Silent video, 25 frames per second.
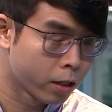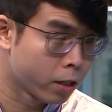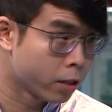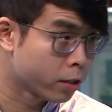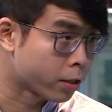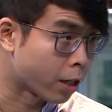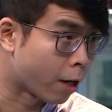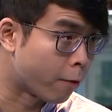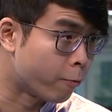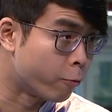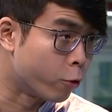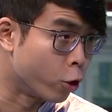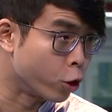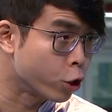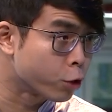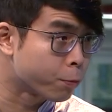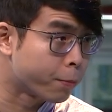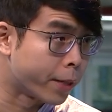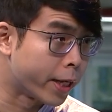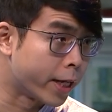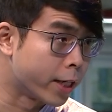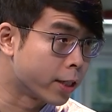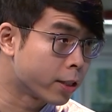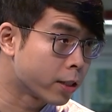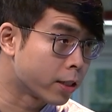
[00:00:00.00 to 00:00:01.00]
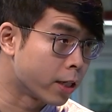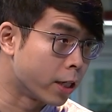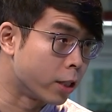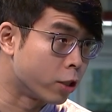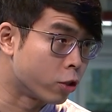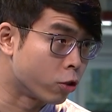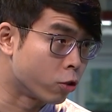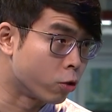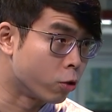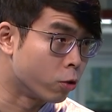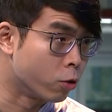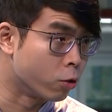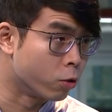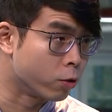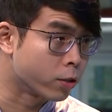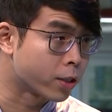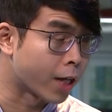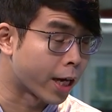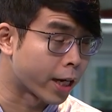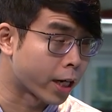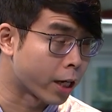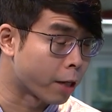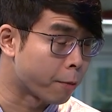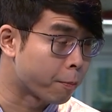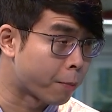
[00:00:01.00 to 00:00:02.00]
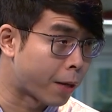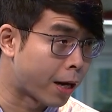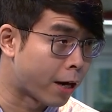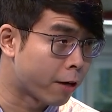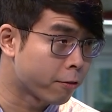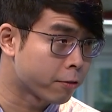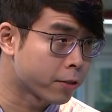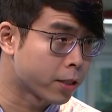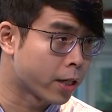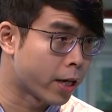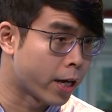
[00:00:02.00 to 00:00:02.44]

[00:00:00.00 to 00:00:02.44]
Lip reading: some road space into cycling paths